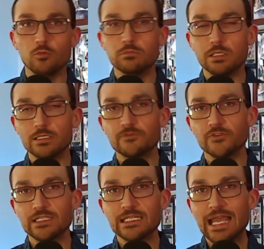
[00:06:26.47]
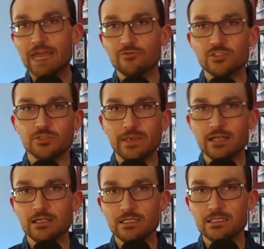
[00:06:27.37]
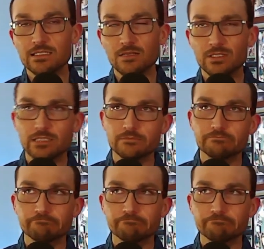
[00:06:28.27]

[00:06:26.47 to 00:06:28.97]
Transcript: But for the average American that's out there,